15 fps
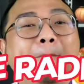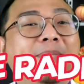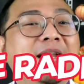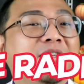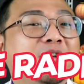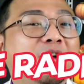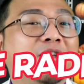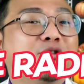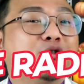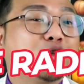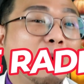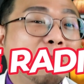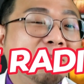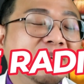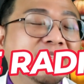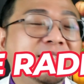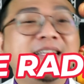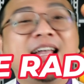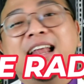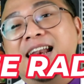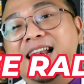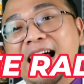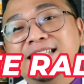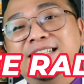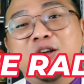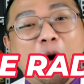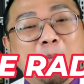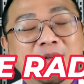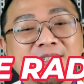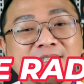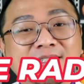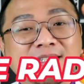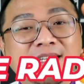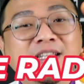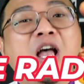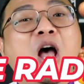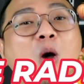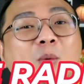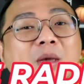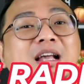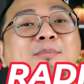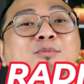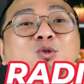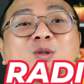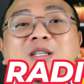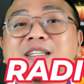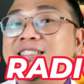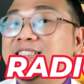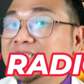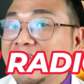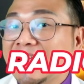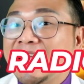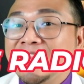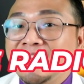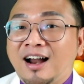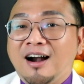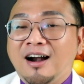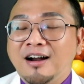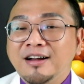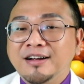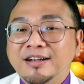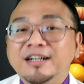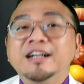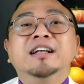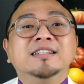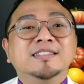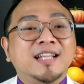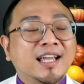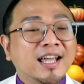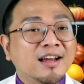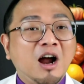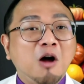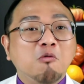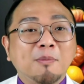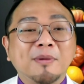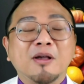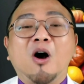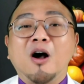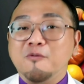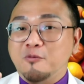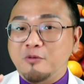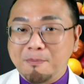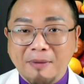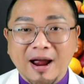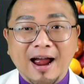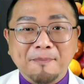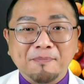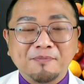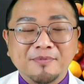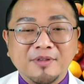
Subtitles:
blood clot, thrombus, and lastly homocysteine, we come to the second R. Second R will be on repair.